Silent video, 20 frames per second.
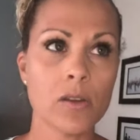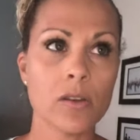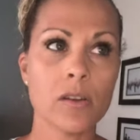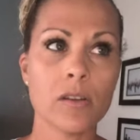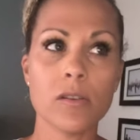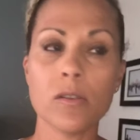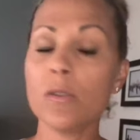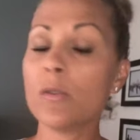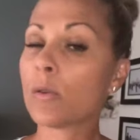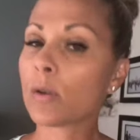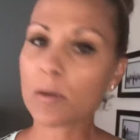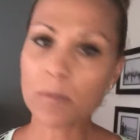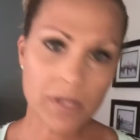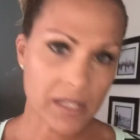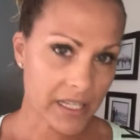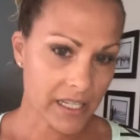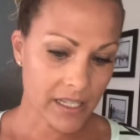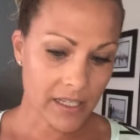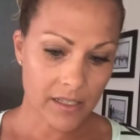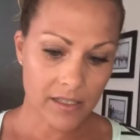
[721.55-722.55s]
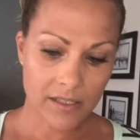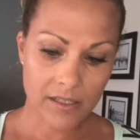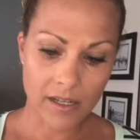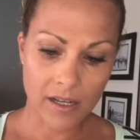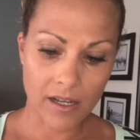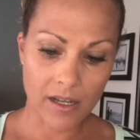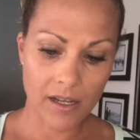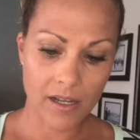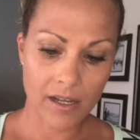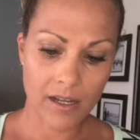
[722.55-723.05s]
Normally,
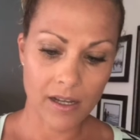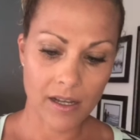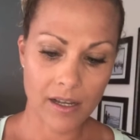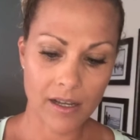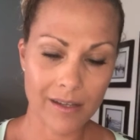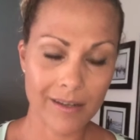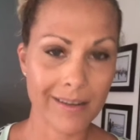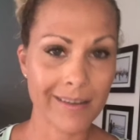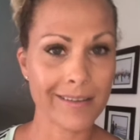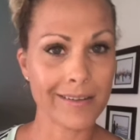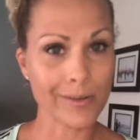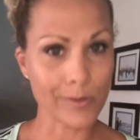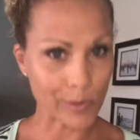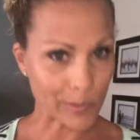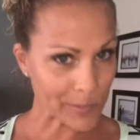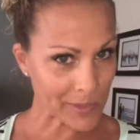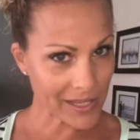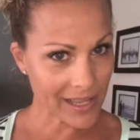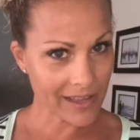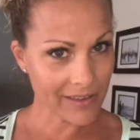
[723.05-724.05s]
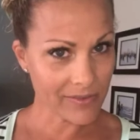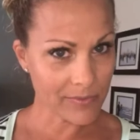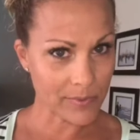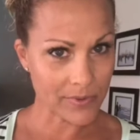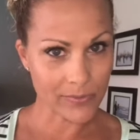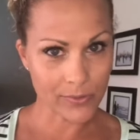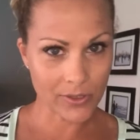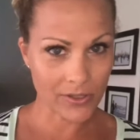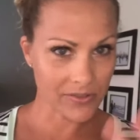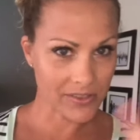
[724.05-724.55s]
in a normal life,
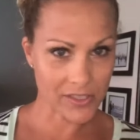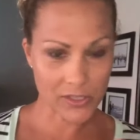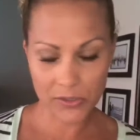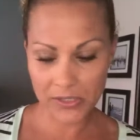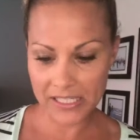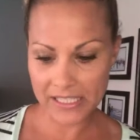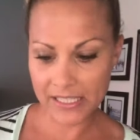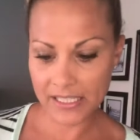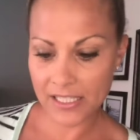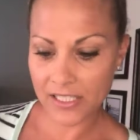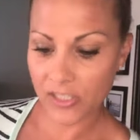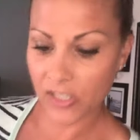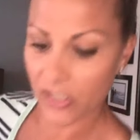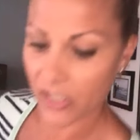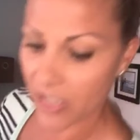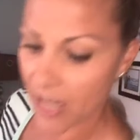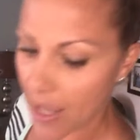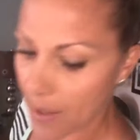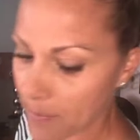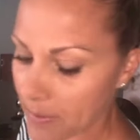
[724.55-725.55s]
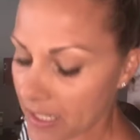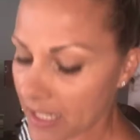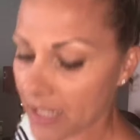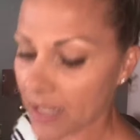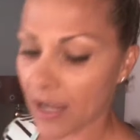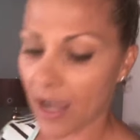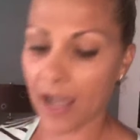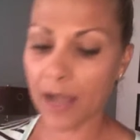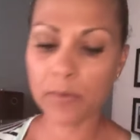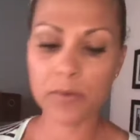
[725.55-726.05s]
before all this craziness started happening,
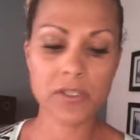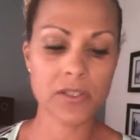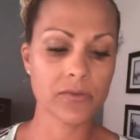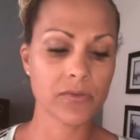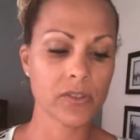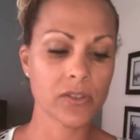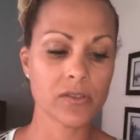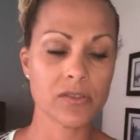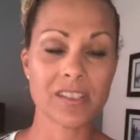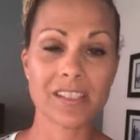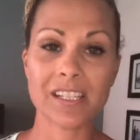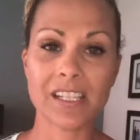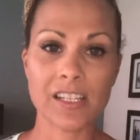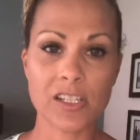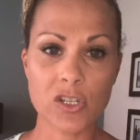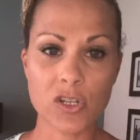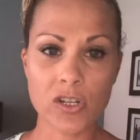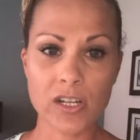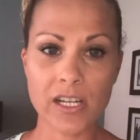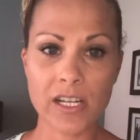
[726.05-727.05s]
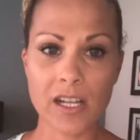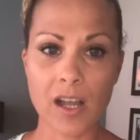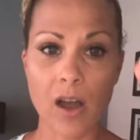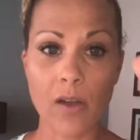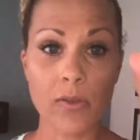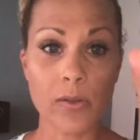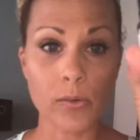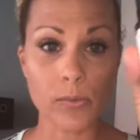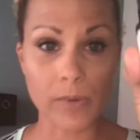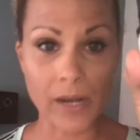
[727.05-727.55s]
I would diffuse tea tree on
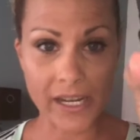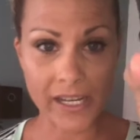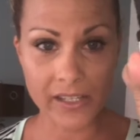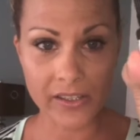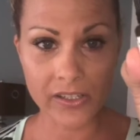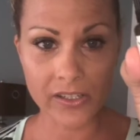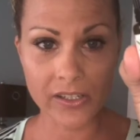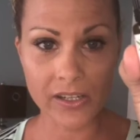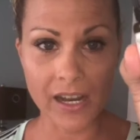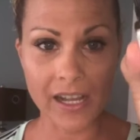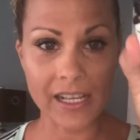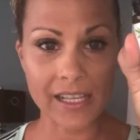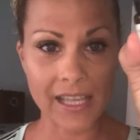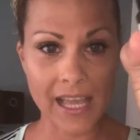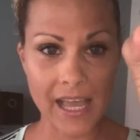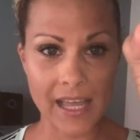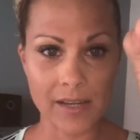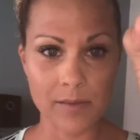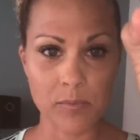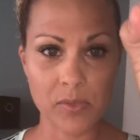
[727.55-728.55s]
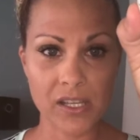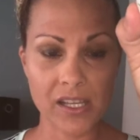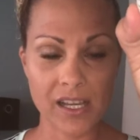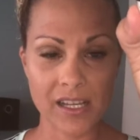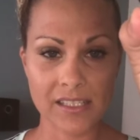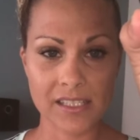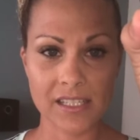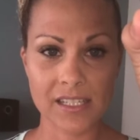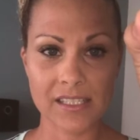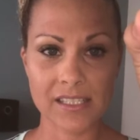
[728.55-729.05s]
the regular, again,
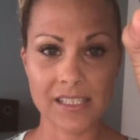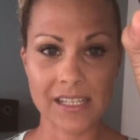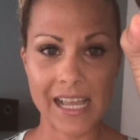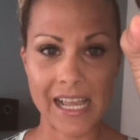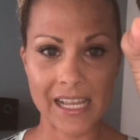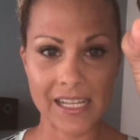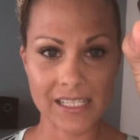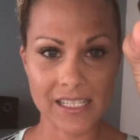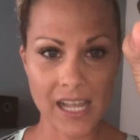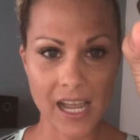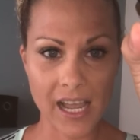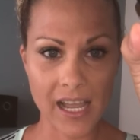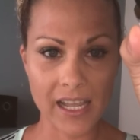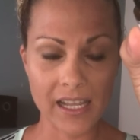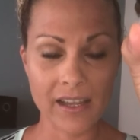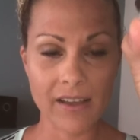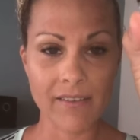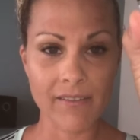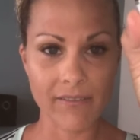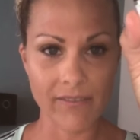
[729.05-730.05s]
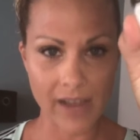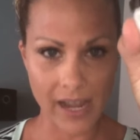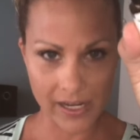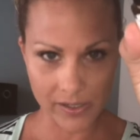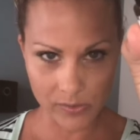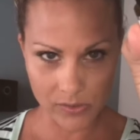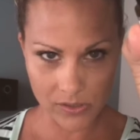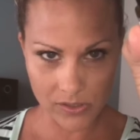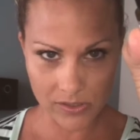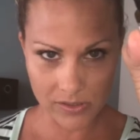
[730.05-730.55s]
because it is an
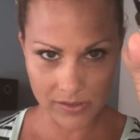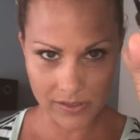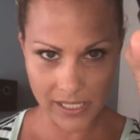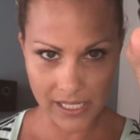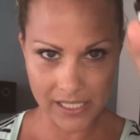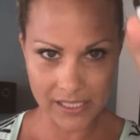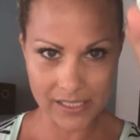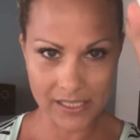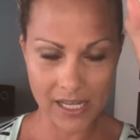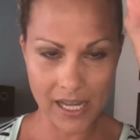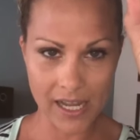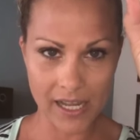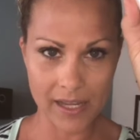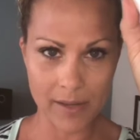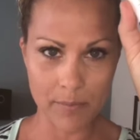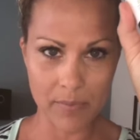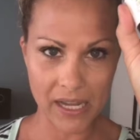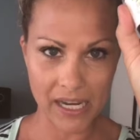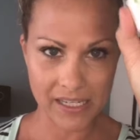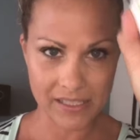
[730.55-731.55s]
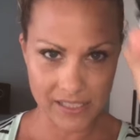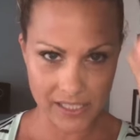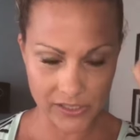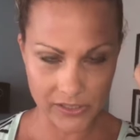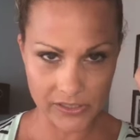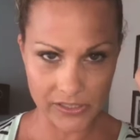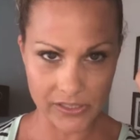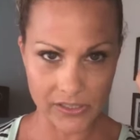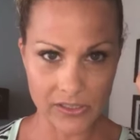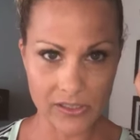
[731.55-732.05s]
antiviral,
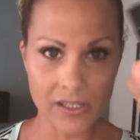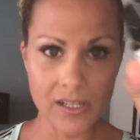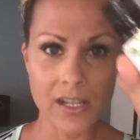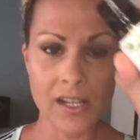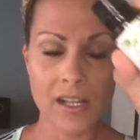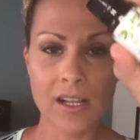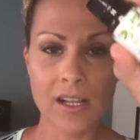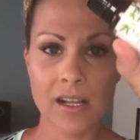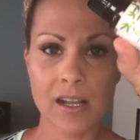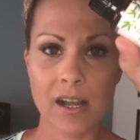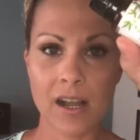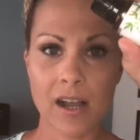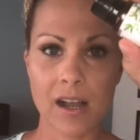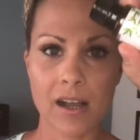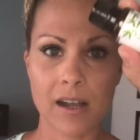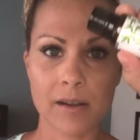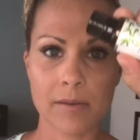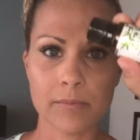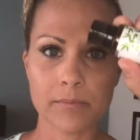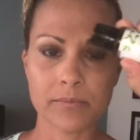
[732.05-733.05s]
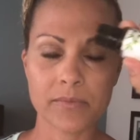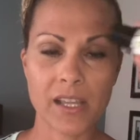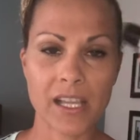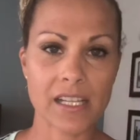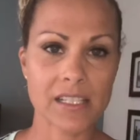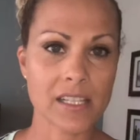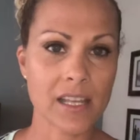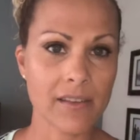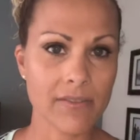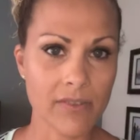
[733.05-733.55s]
anti-bacterial,
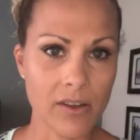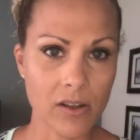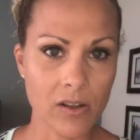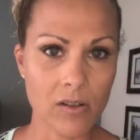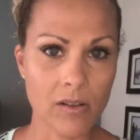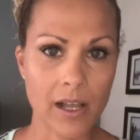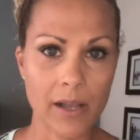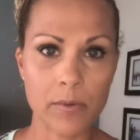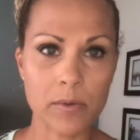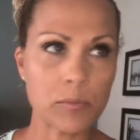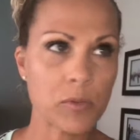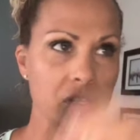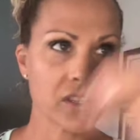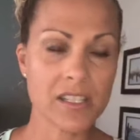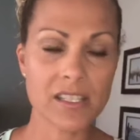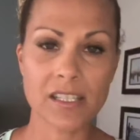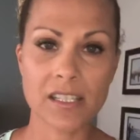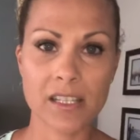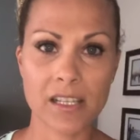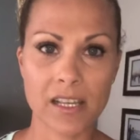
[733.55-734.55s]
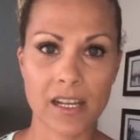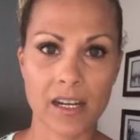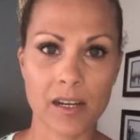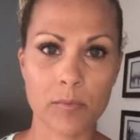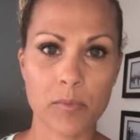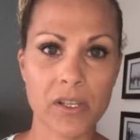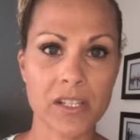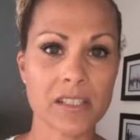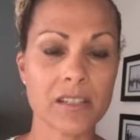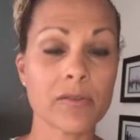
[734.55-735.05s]
anti-fungal. I would put this in the air,
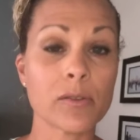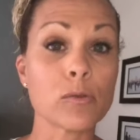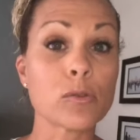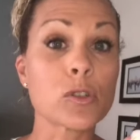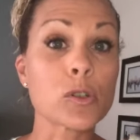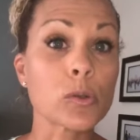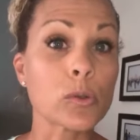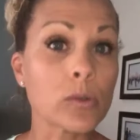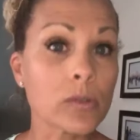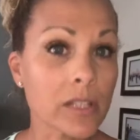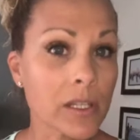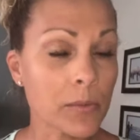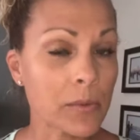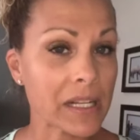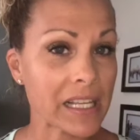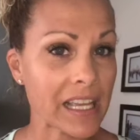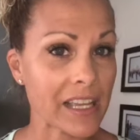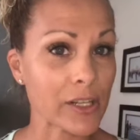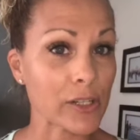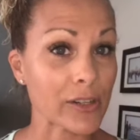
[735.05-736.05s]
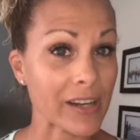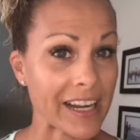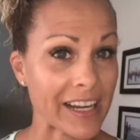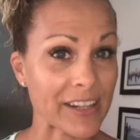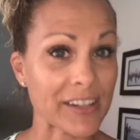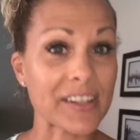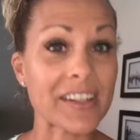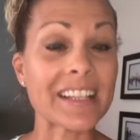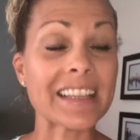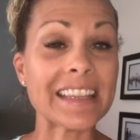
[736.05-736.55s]
because if you truly want to get your
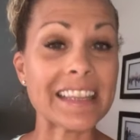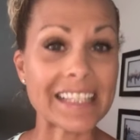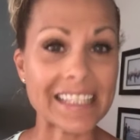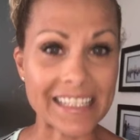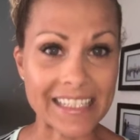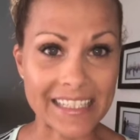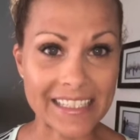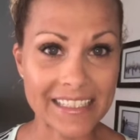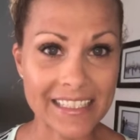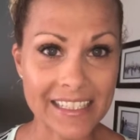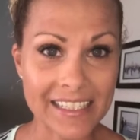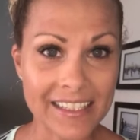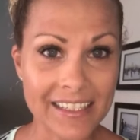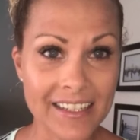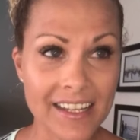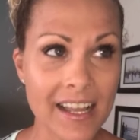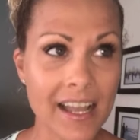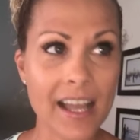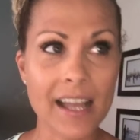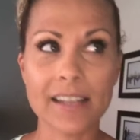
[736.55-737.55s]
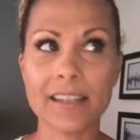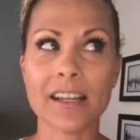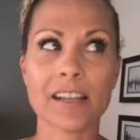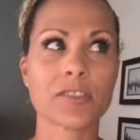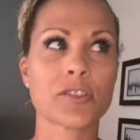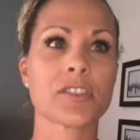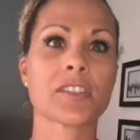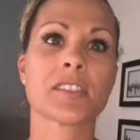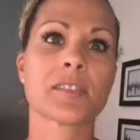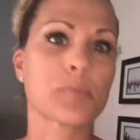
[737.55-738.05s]
air clean and not
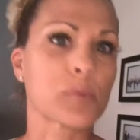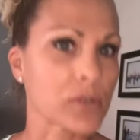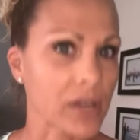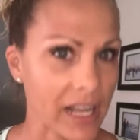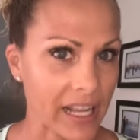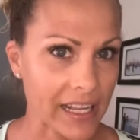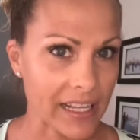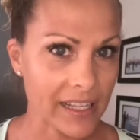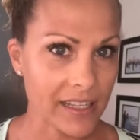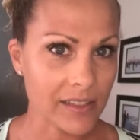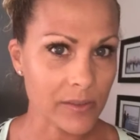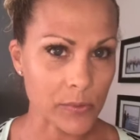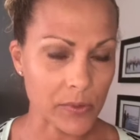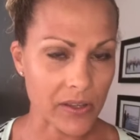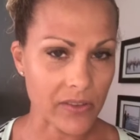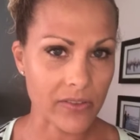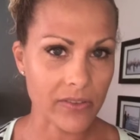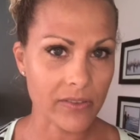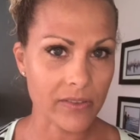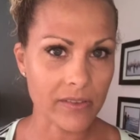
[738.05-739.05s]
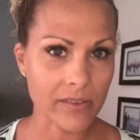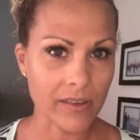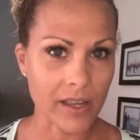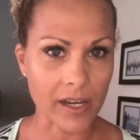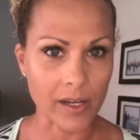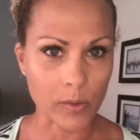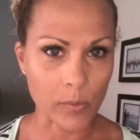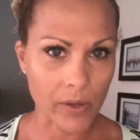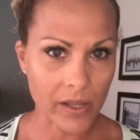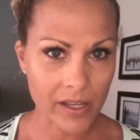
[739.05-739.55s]
just spraying it with
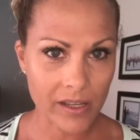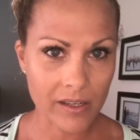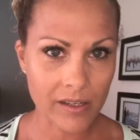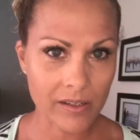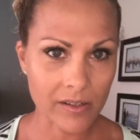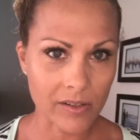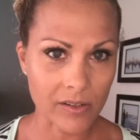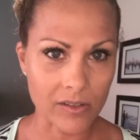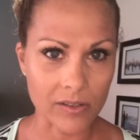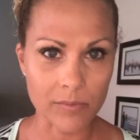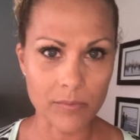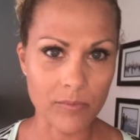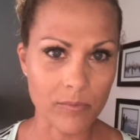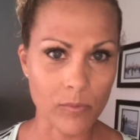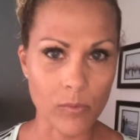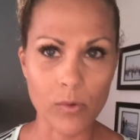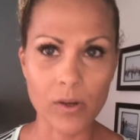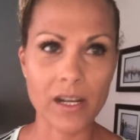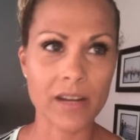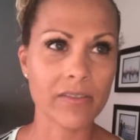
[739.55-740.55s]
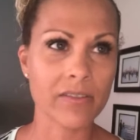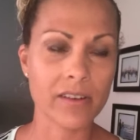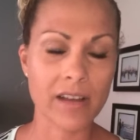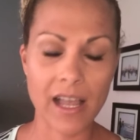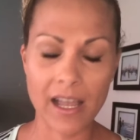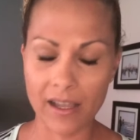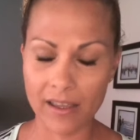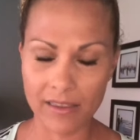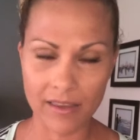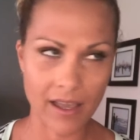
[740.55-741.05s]
Airwick or whatever
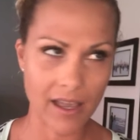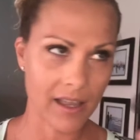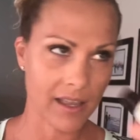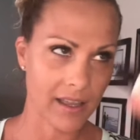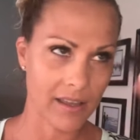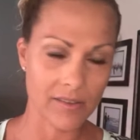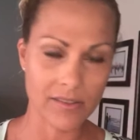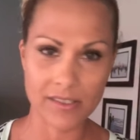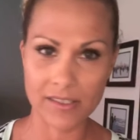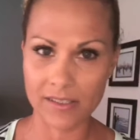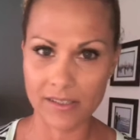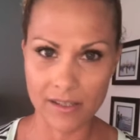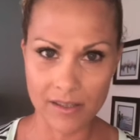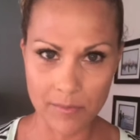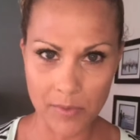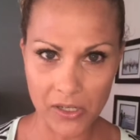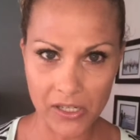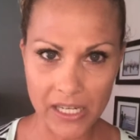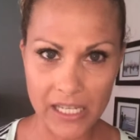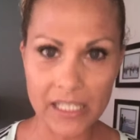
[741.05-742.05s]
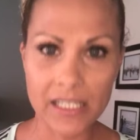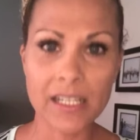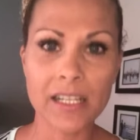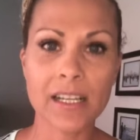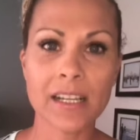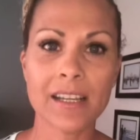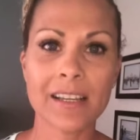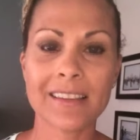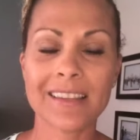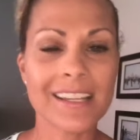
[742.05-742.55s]
the heck else is on the market,
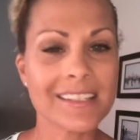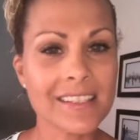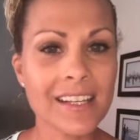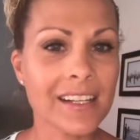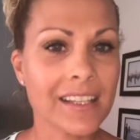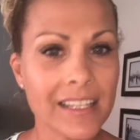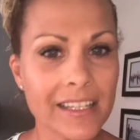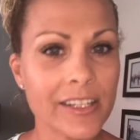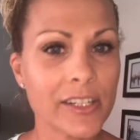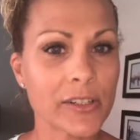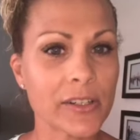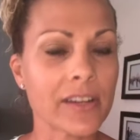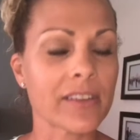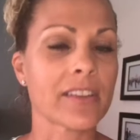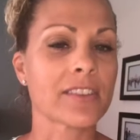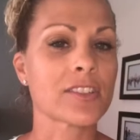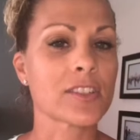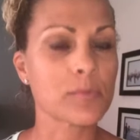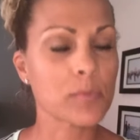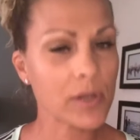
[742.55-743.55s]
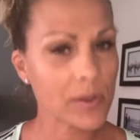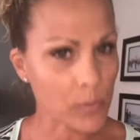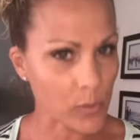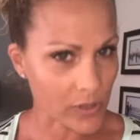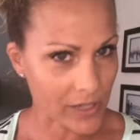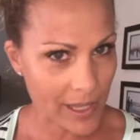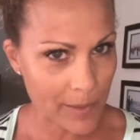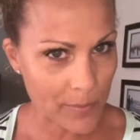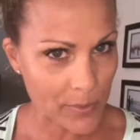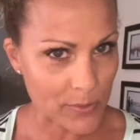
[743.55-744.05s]
that's not cleaning your air. That's just putting more
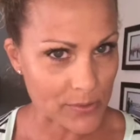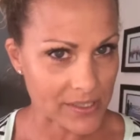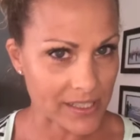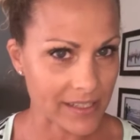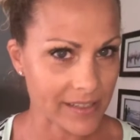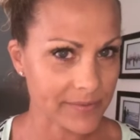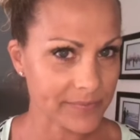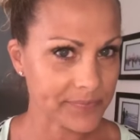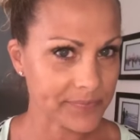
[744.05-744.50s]
chemicals in it.